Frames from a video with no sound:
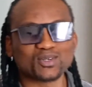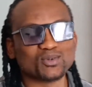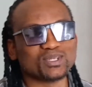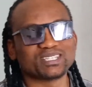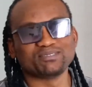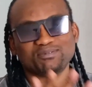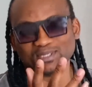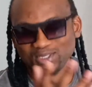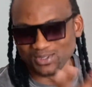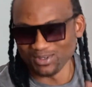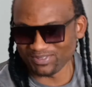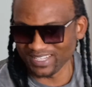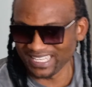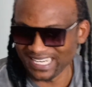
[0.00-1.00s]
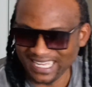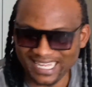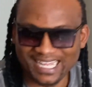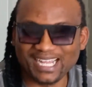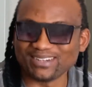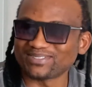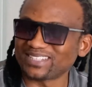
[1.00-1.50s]
connects a video
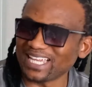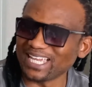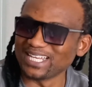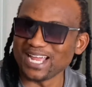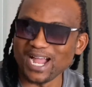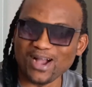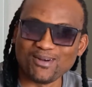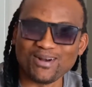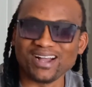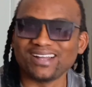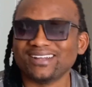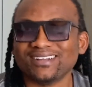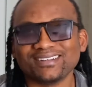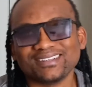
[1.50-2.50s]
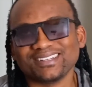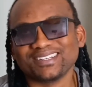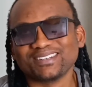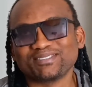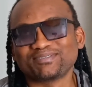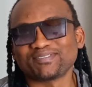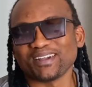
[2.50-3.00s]
fella after an hour.
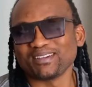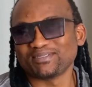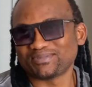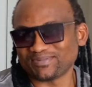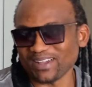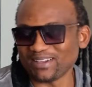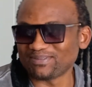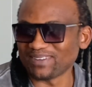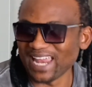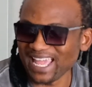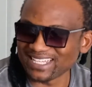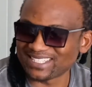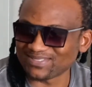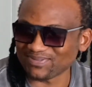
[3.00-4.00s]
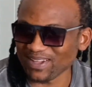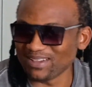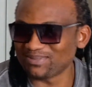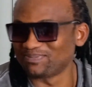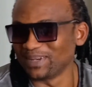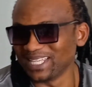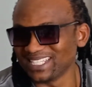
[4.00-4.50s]
Five likes,
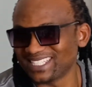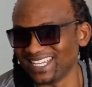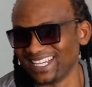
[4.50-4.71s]
five plays.